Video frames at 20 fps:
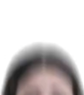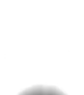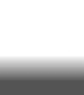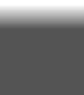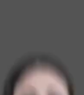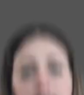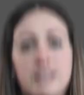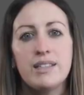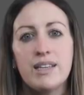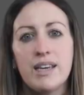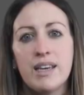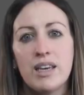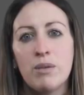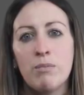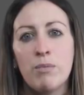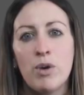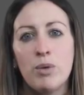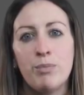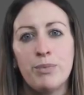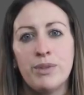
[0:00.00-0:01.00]
Let's take a
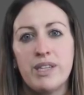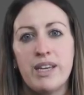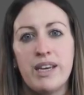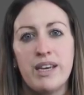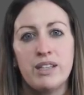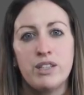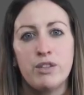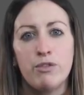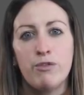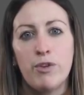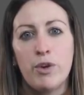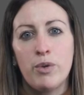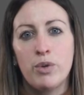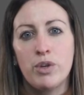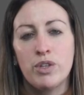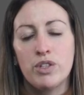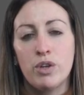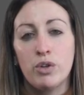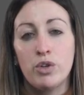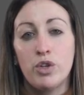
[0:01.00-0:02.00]
moment here to
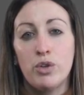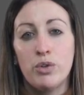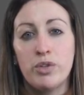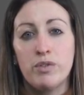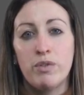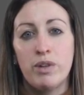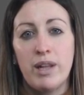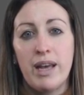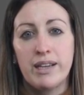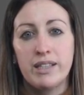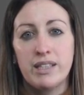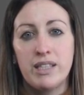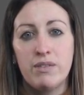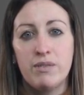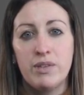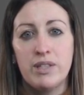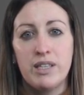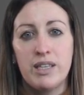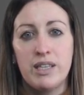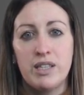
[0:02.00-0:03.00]
focus on useful
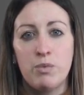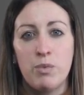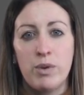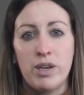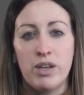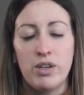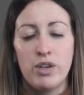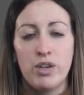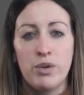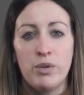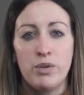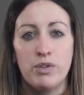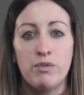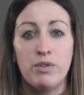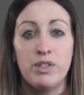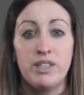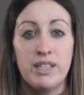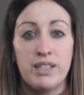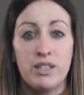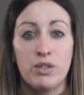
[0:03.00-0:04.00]
activities we can use for
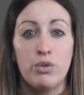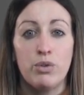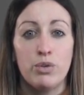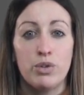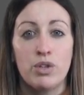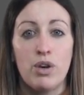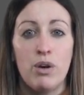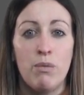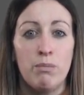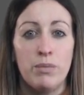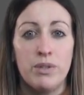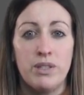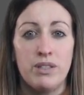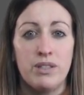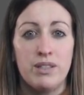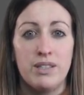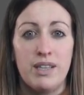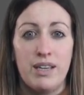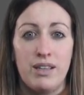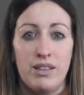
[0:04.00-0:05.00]
discourse
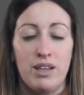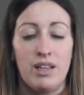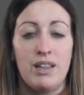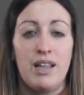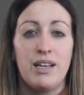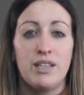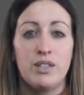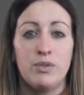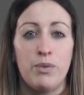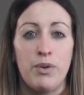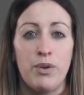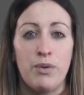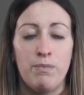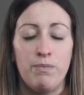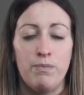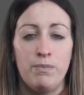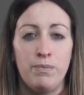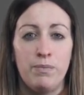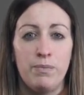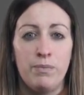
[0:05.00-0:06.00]
competence in the classroom.
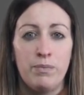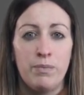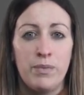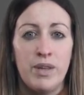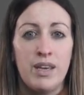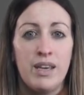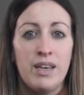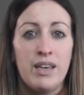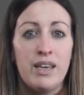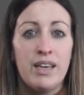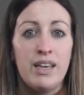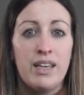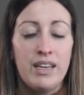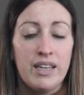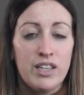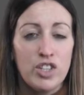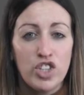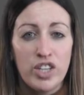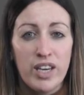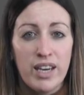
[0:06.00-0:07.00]

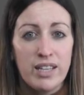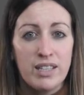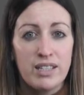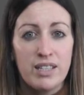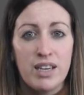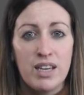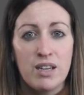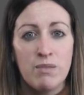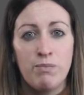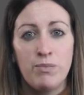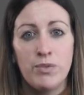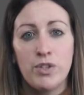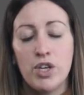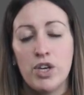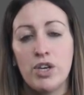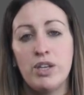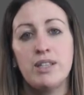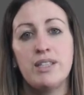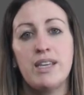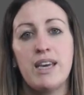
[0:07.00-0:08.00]
Initiating,
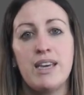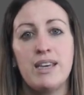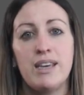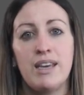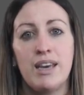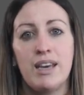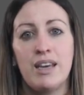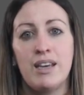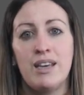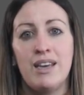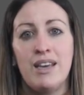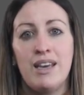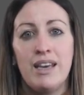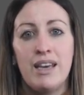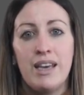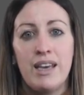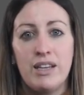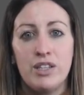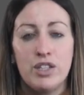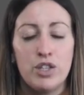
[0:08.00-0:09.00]
turn-taking,
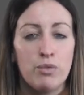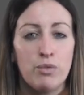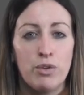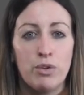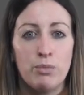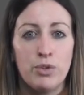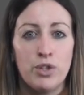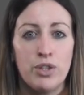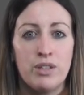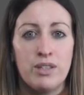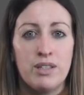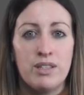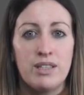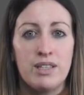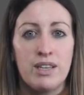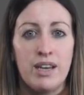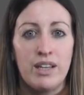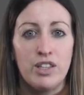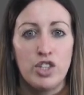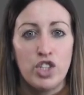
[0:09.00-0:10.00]
interruptions,
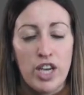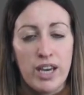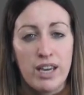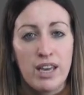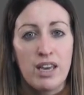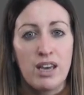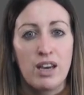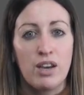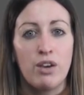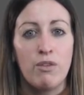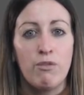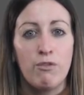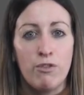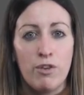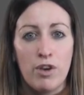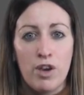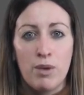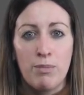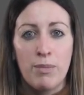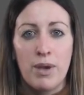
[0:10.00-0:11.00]
and checking and
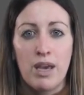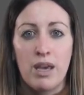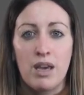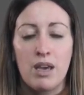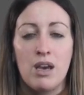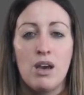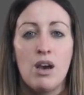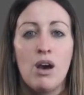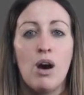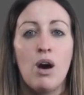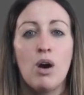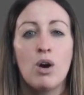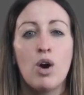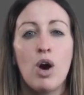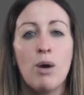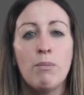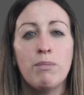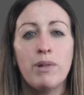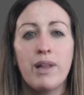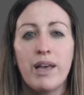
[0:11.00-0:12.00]
confirming are
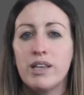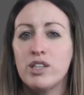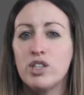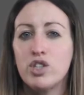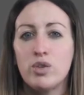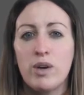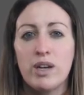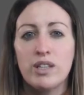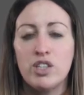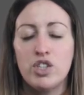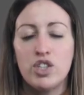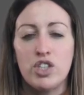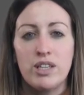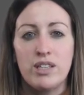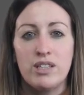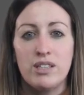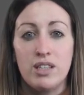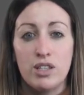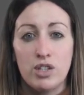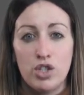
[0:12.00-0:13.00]
complex
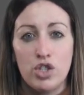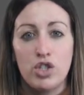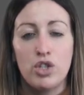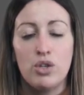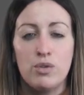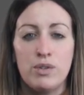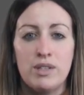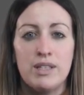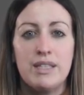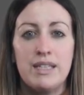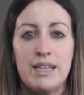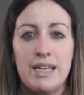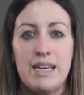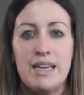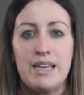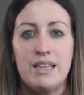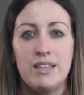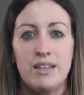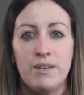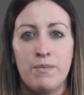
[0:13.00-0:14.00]
strategies that students
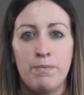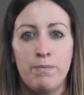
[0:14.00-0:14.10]
need.